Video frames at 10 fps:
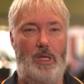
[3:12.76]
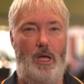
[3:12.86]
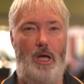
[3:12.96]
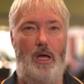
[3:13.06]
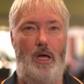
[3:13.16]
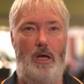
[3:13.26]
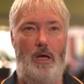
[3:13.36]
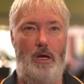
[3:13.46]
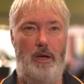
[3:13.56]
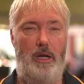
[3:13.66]
Uh,
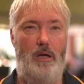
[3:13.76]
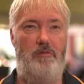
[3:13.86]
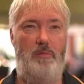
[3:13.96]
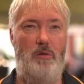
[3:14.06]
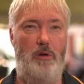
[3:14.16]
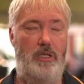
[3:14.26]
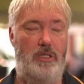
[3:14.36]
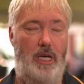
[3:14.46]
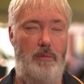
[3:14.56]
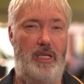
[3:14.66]
I don't know if it'd be rude to
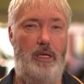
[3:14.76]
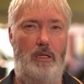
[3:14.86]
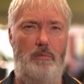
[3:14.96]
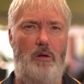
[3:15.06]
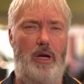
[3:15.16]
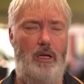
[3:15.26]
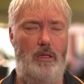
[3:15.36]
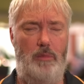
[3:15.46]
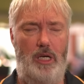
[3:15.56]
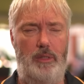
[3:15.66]
say it'd be killing morale at
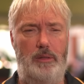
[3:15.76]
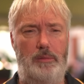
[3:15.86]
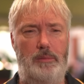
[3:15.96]
the moment.